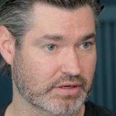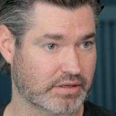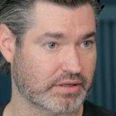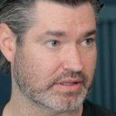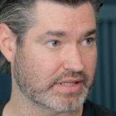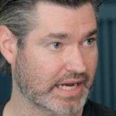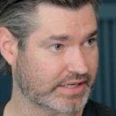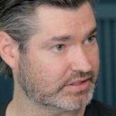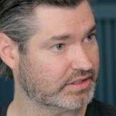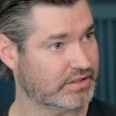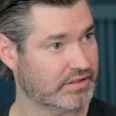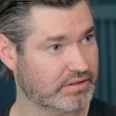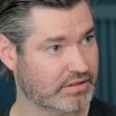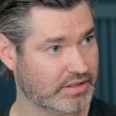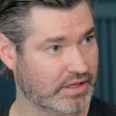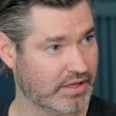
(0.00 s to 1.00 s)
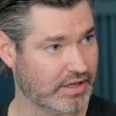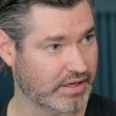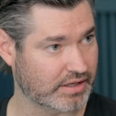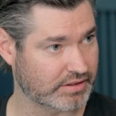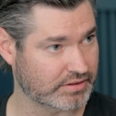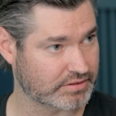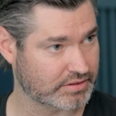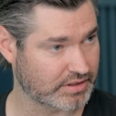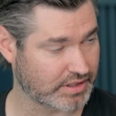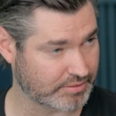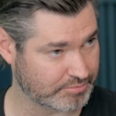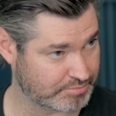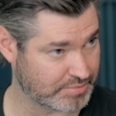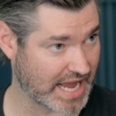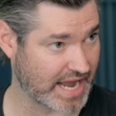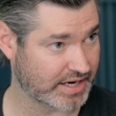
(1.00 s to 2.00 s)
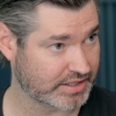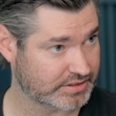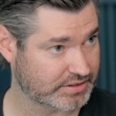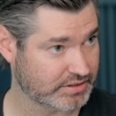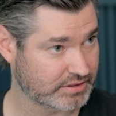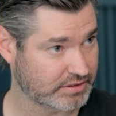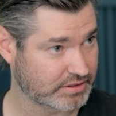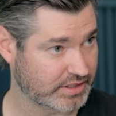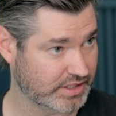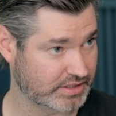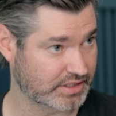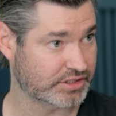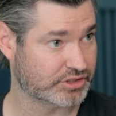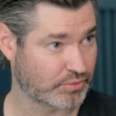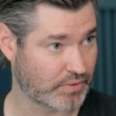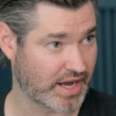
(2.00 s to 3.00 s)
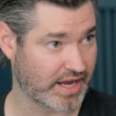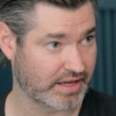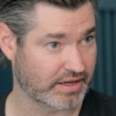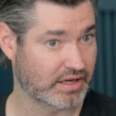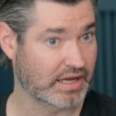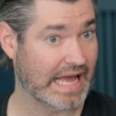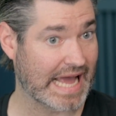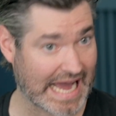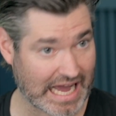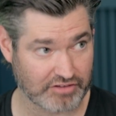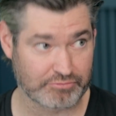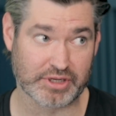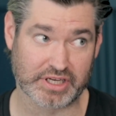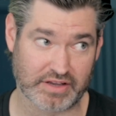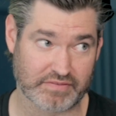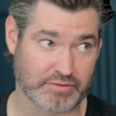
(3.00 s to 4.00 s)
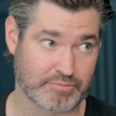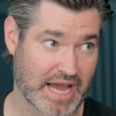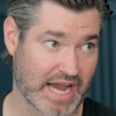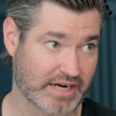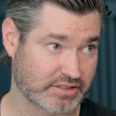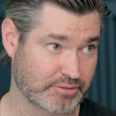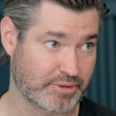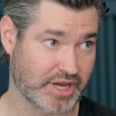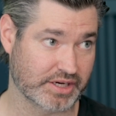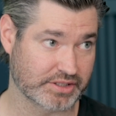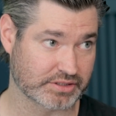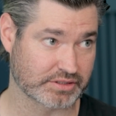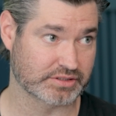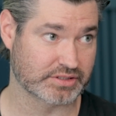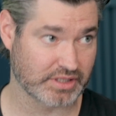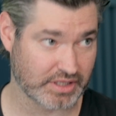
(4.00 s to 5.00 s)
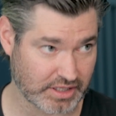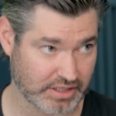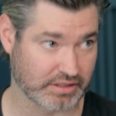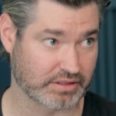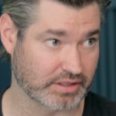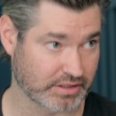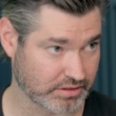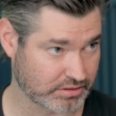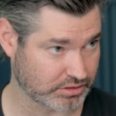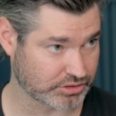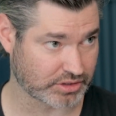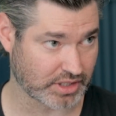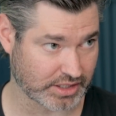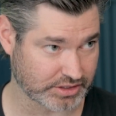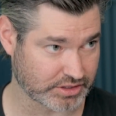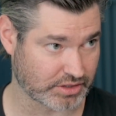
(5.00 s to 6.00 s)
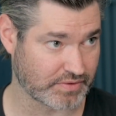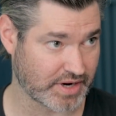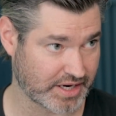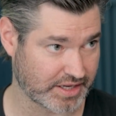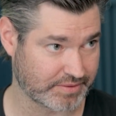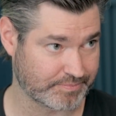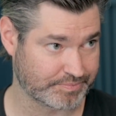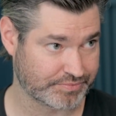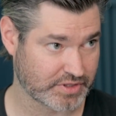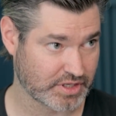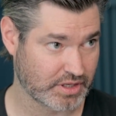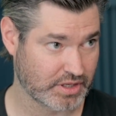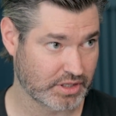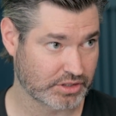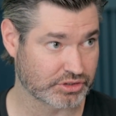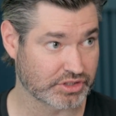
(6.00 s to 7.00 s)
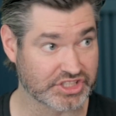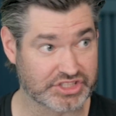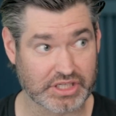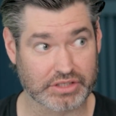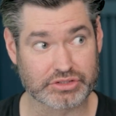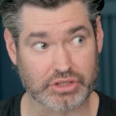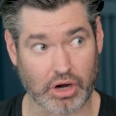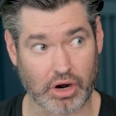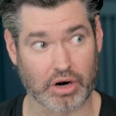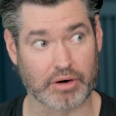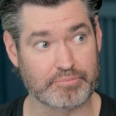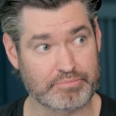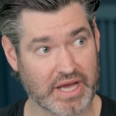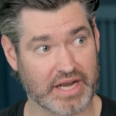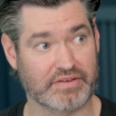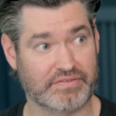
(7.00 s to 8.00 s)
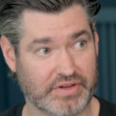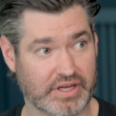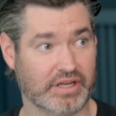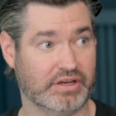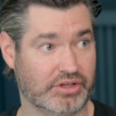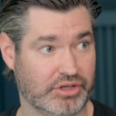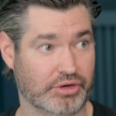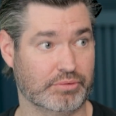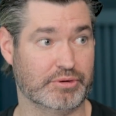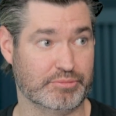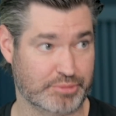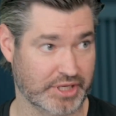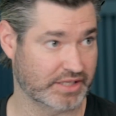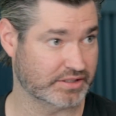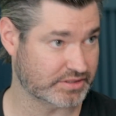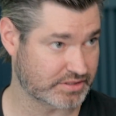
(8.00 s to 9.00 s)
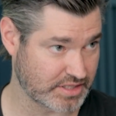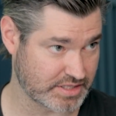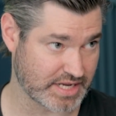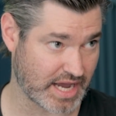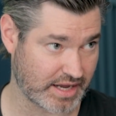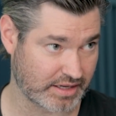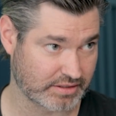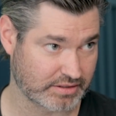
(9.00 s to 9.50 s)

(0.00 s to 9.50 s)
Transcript: collected and banked in this way have been given back to patients in clinical trials already. So these cells are benefiting human beings today.